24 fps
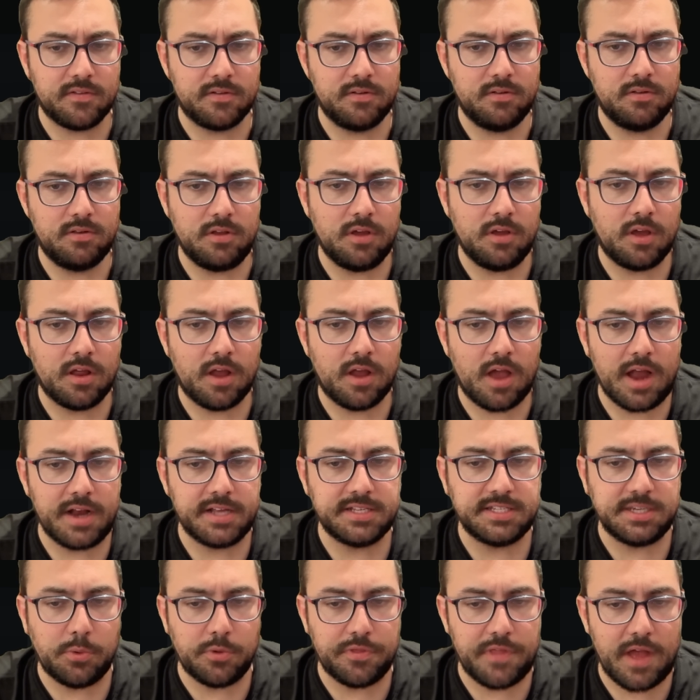And you can kind of
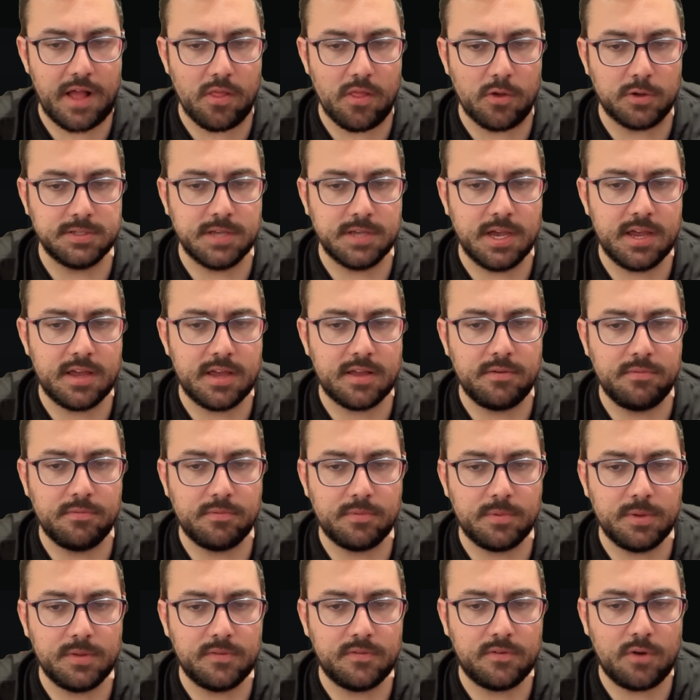see what that looks like. And
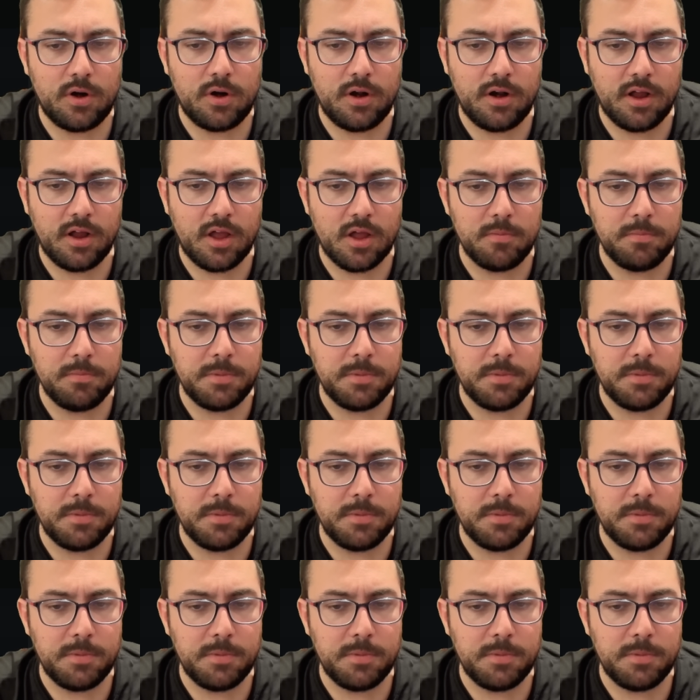it's starting to come